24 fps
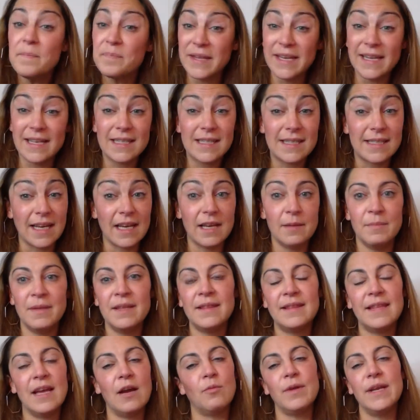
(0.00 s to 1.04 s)
the excitement
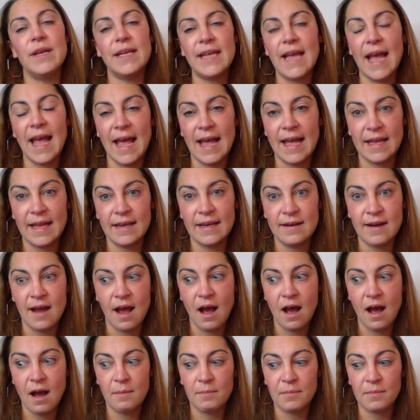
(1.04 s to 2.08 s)
that we
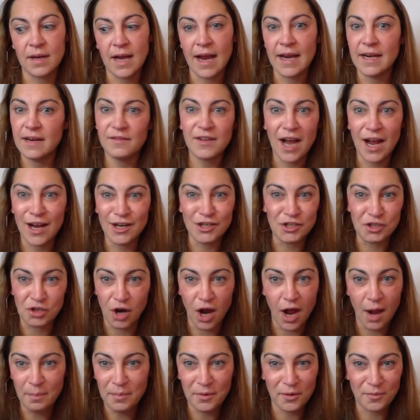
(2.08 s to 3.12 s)
can kind of conjure
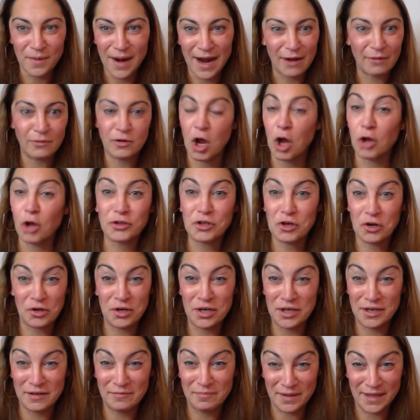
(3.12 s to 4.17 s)
up around
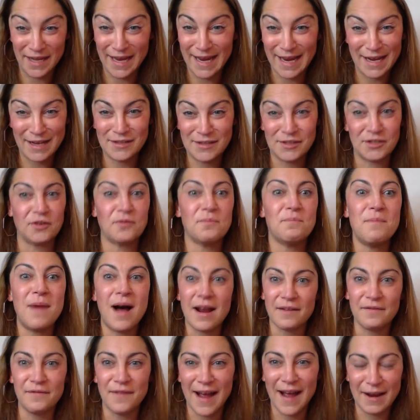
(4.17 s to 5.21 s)
alternative plans or
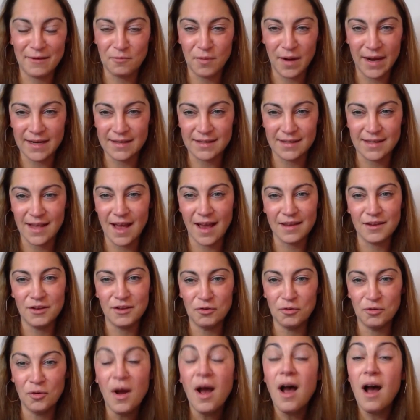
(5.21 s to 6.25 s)
modified ways that
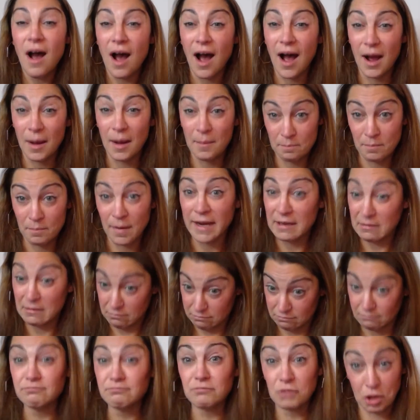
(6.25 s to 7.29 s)
you might
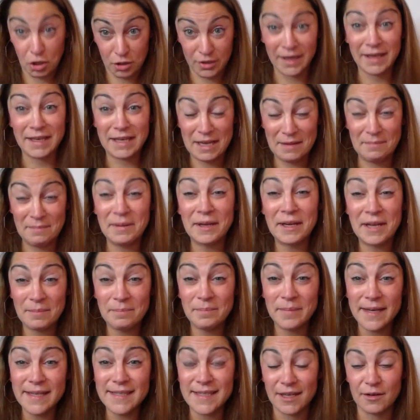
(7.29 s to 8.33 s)
look at keeping him
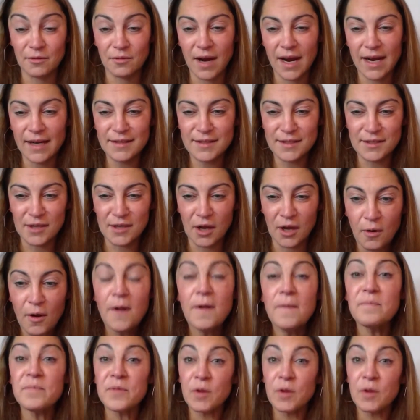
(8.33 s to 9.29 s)
busy, right? So